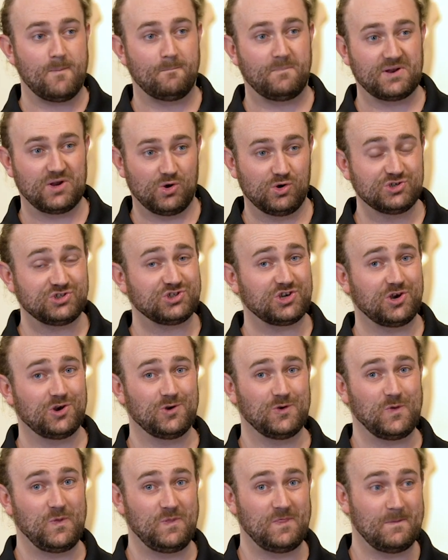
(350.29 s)
but
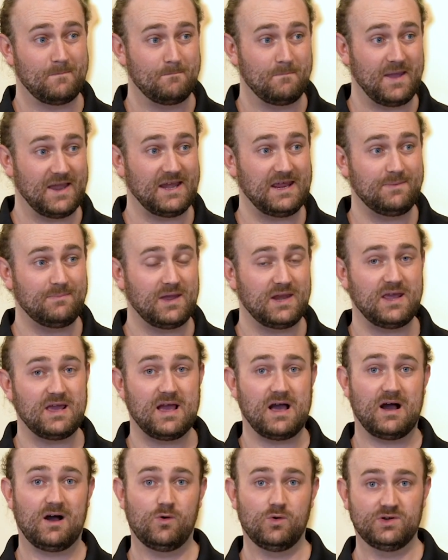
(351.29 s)
also the many, many
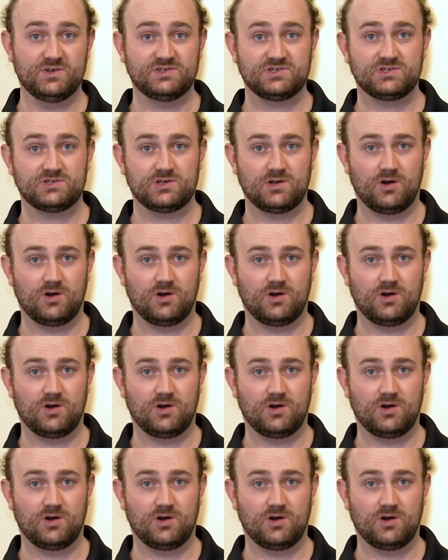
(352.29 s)
hours